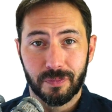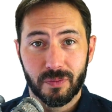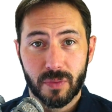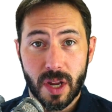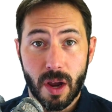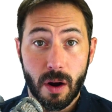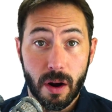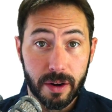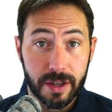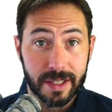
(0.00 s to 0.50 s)

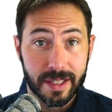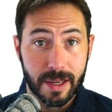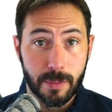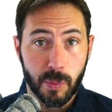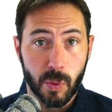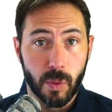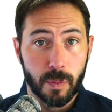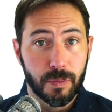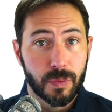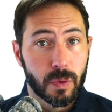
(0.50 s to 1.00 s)
Now, our
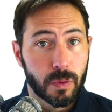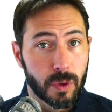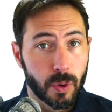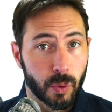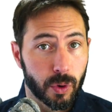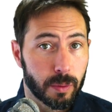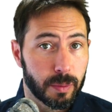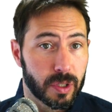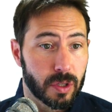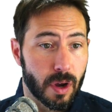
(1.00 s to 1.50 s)
example that we're
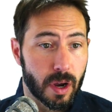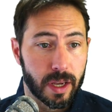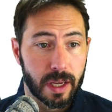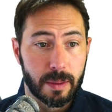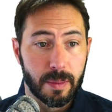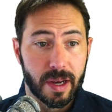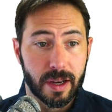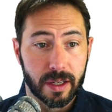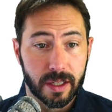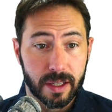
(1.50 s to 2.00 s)
going to be talking
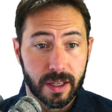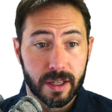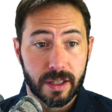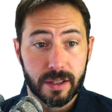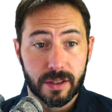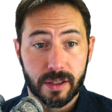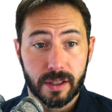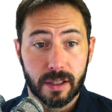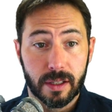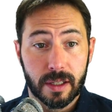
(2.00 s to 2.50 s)
about again
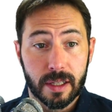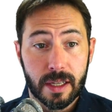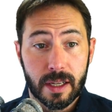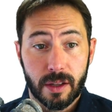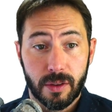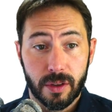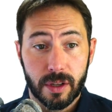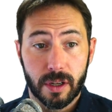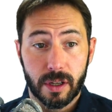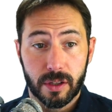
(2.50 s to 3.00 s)
is the
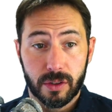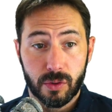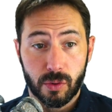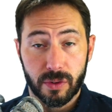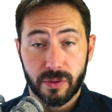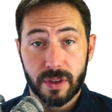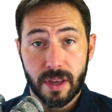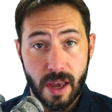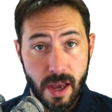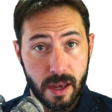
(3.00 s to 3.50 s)
the sort
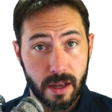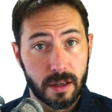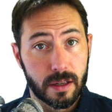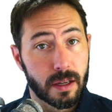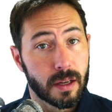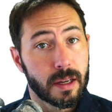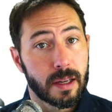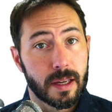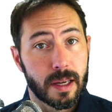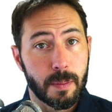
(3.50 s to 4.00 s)
of canned
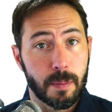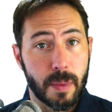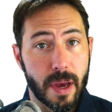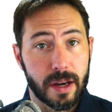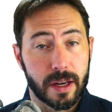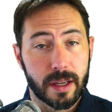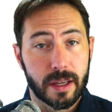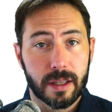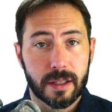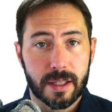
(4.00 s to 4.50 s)

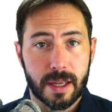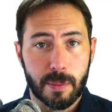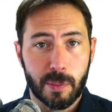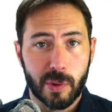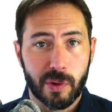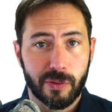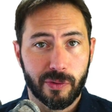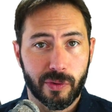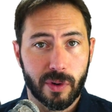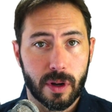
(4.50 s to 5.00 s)
embedding
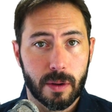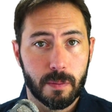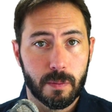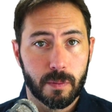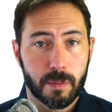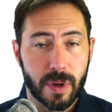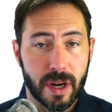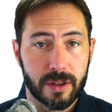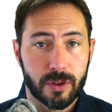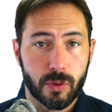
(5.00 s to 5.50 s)
example from
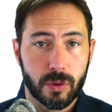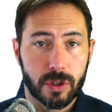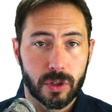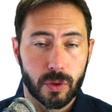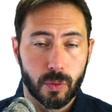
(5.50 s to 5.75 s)
PyTorch,